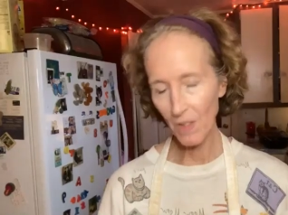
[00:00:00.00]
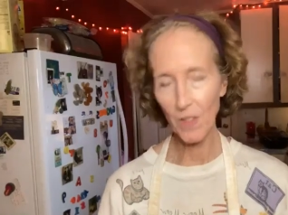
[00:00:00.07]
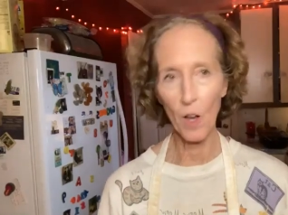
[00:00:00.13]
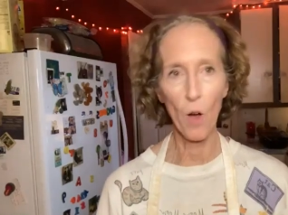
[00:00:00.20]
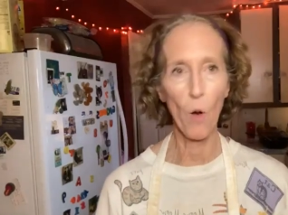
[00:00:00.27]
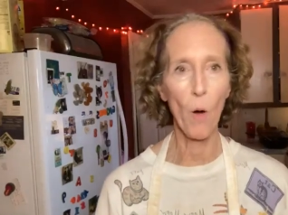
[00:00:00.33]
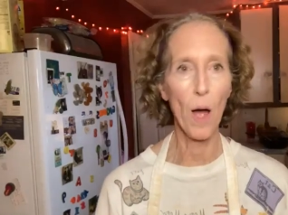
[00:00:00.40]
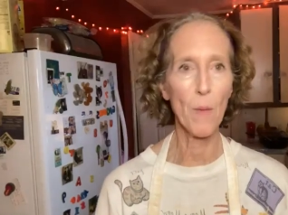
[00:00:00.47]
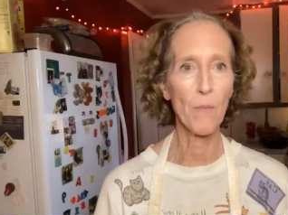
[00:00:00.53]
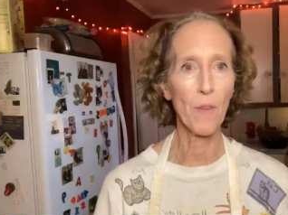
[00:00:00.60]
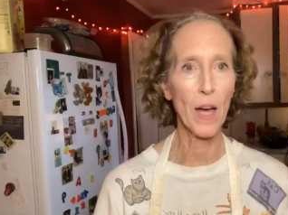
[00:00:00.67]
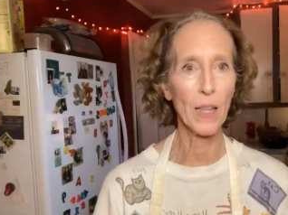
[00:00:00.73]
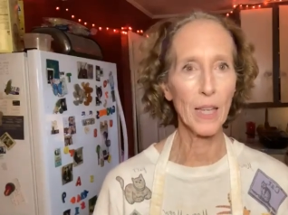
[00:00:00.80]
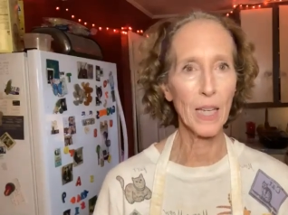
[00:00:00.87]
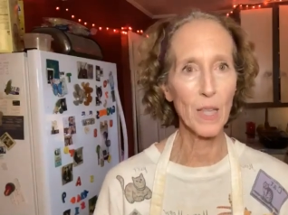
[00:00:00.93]
So
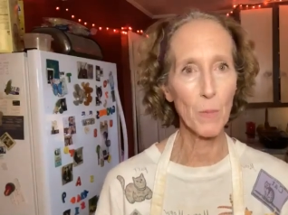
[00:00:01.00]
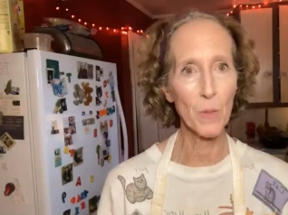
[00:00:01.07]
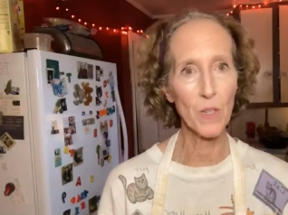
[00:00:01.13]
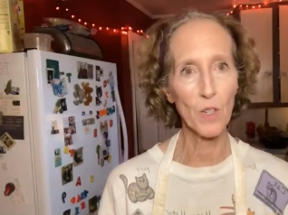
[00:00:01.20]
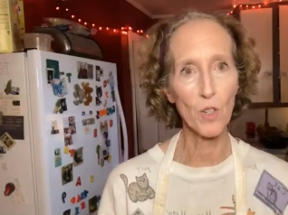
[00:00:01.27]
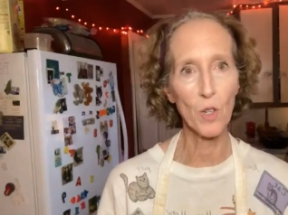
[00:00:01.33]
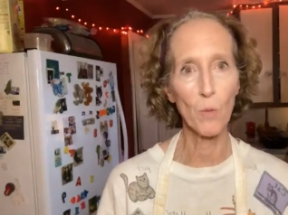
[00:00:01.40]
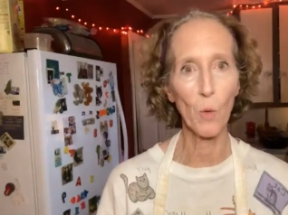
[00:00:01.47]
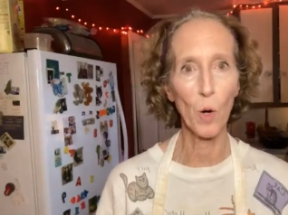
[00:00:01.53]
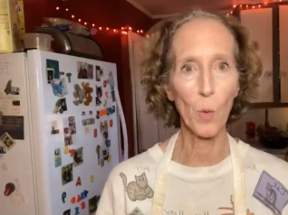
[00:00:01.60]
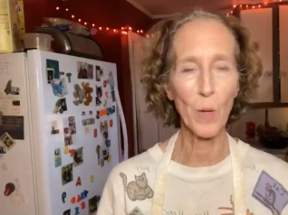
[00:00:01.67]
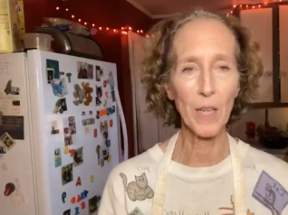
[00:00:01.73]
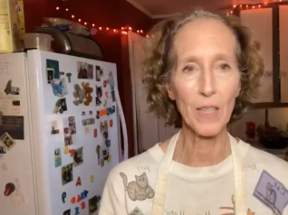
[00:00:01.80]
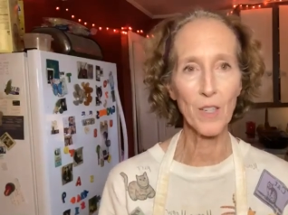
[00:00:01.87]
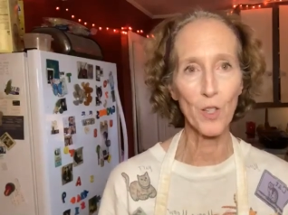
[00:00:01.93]
I'm finally in the position
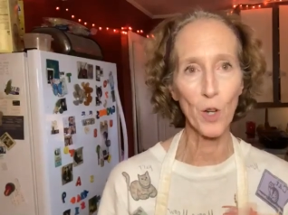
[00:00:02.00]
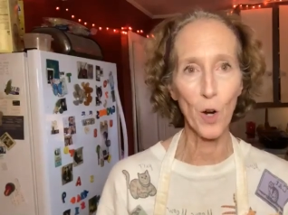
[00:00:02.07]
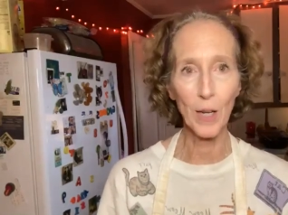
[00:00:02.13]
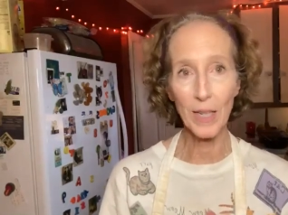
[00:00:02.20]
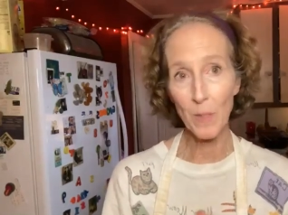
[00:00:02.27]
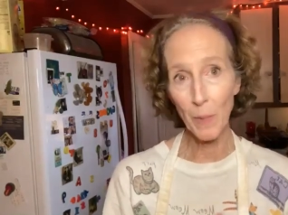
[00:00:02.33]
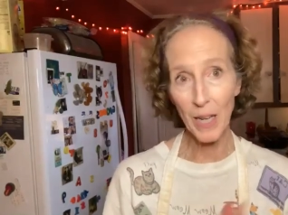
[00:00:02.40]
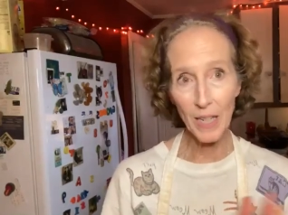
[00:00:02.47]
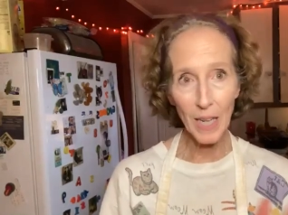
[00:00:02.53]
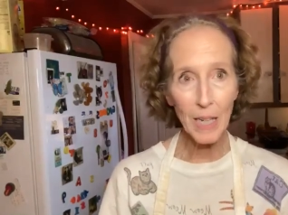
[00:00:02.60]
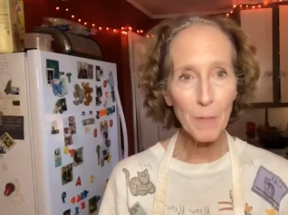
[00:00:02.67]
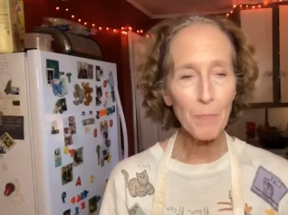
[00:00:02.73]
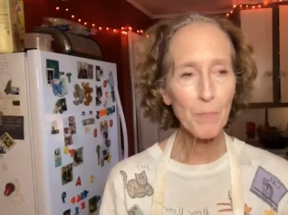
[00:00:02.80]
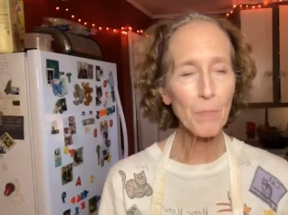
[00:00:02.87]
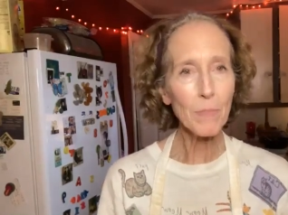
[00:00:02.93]
where we can start
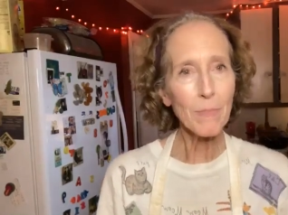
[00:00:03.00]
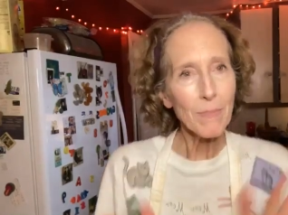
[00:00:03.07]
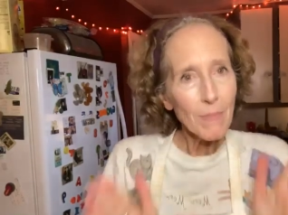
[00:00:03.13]
expanding.